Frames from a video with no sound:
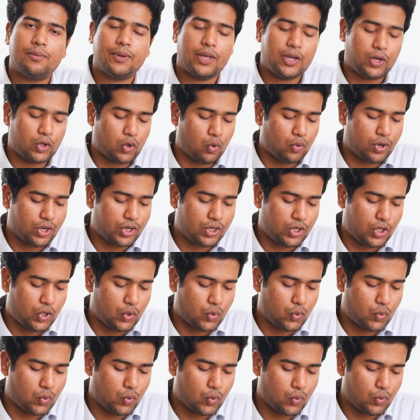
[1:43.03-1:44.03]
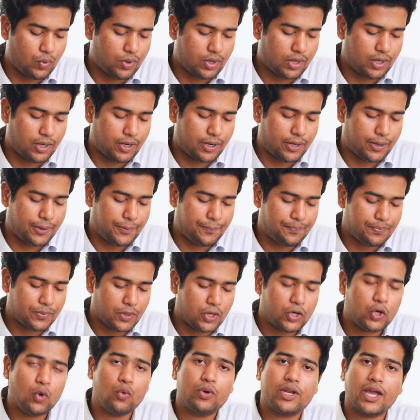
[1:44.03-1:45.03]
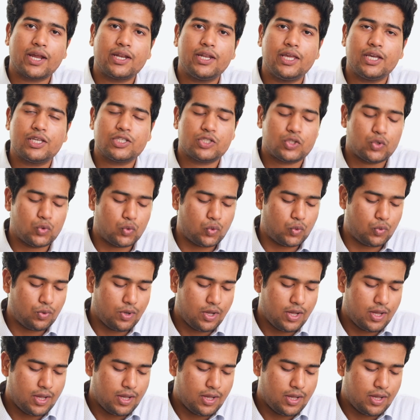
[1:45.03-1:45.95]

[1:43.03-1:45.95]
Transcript: including new techniques to